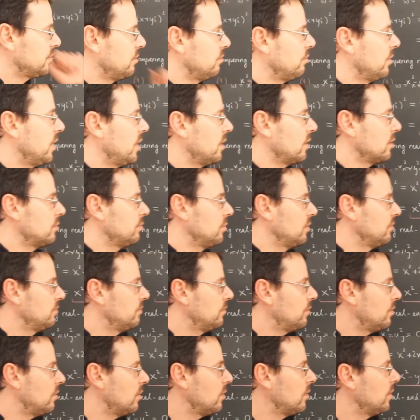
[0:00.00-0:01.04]
remarked
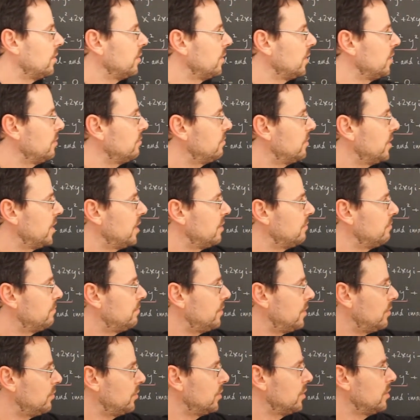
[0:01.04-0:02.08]
before, if I have
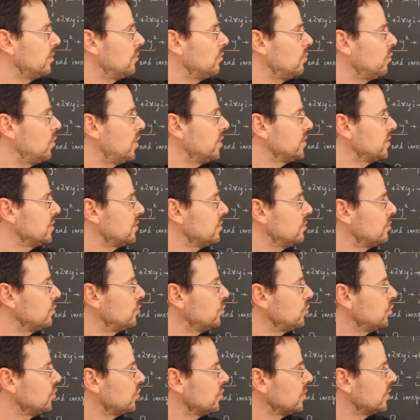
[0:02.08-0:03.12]
found one
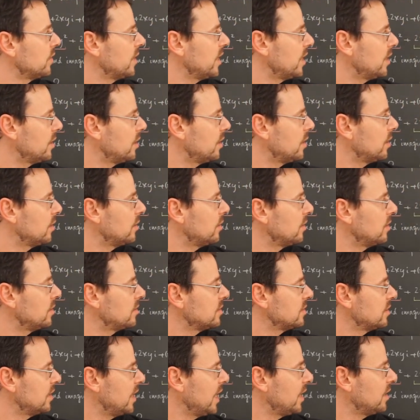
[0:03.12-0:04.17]
solution, then
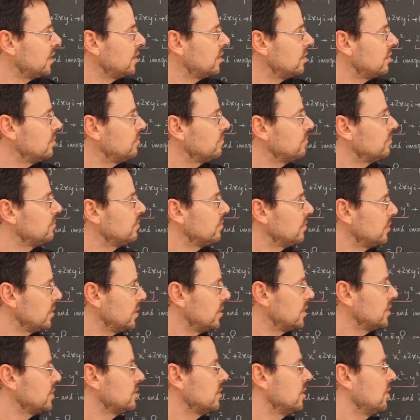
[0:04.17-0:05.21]
its negative
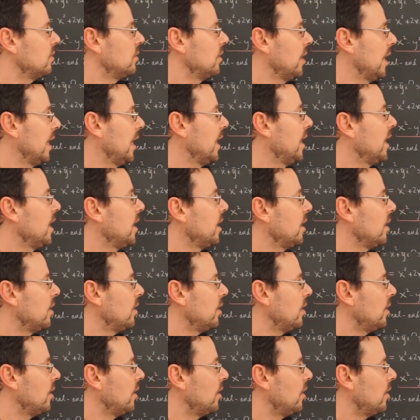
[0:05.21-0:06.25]
is
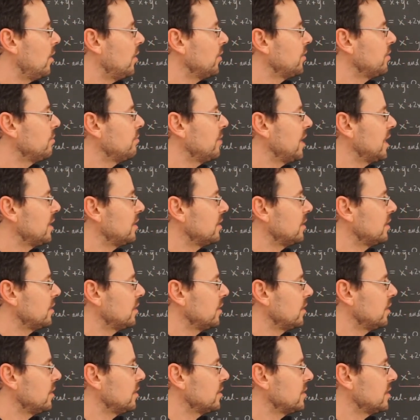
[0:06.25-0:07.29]

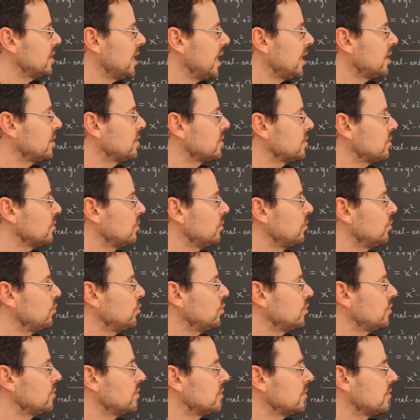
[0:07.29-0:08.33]
automatically a second
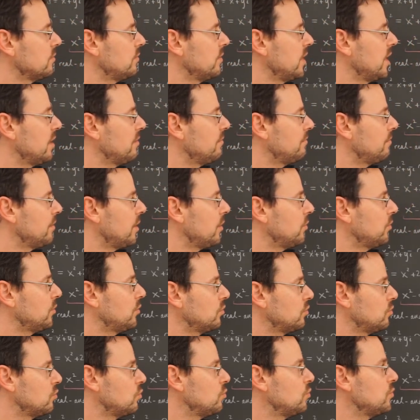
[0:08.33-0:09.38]
solution. So we have
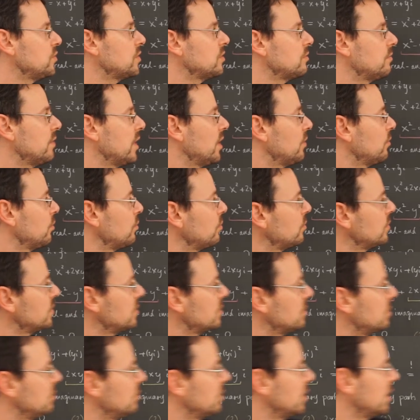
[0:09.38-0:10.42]
found two square
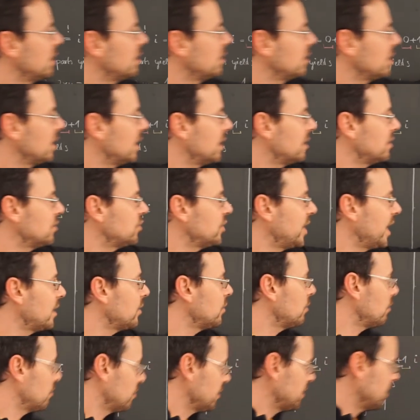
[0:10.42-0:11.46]
roots. You can again check
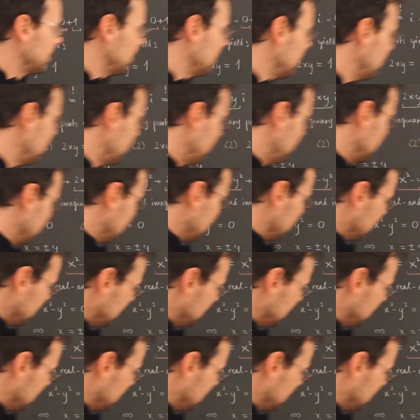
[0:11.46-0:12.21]
or see this is the